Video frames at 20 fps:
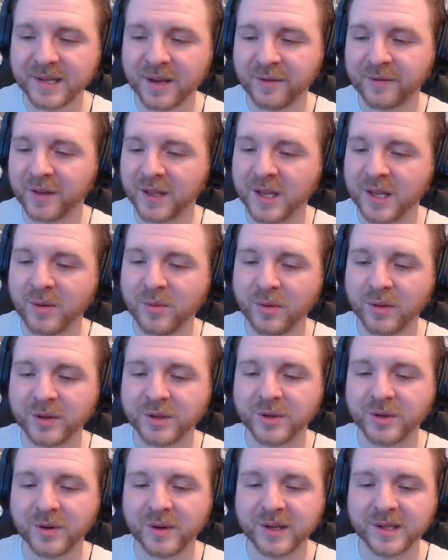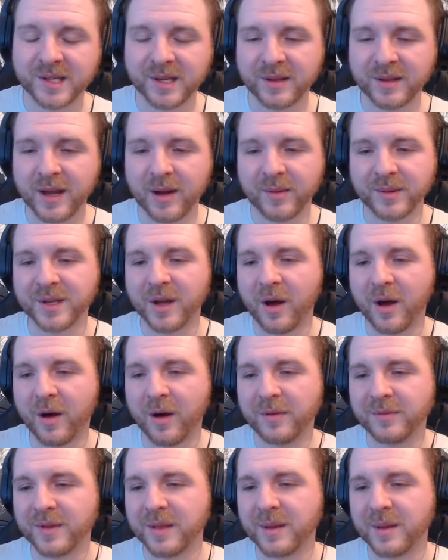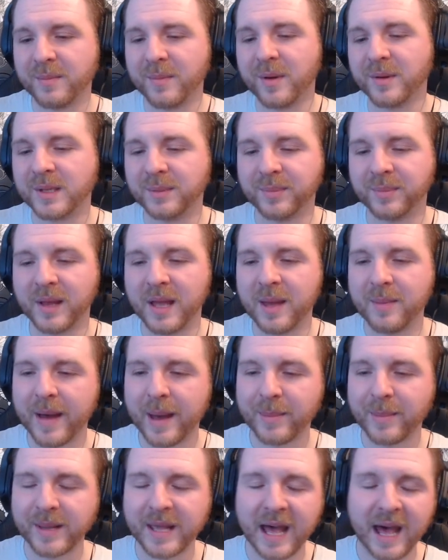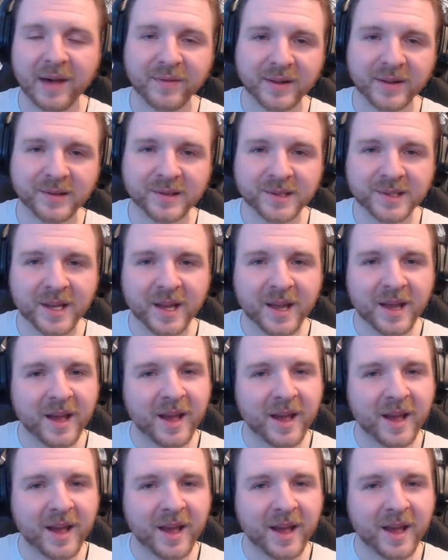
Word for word: Hopefully, you all enjoyed it too. That was on the multiplayer map Caverns,